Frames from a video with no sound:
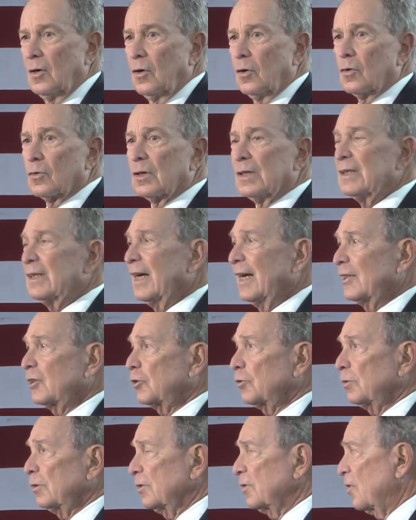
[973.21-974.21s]
or a
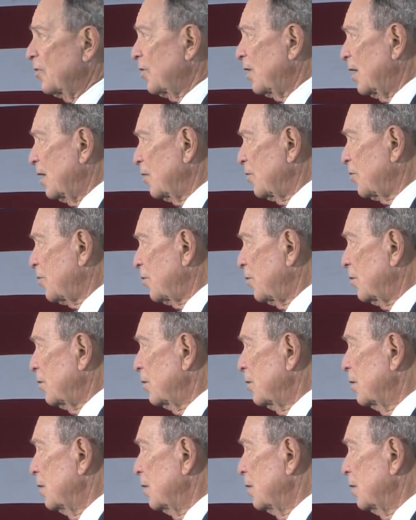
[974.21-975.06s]
natural disaster,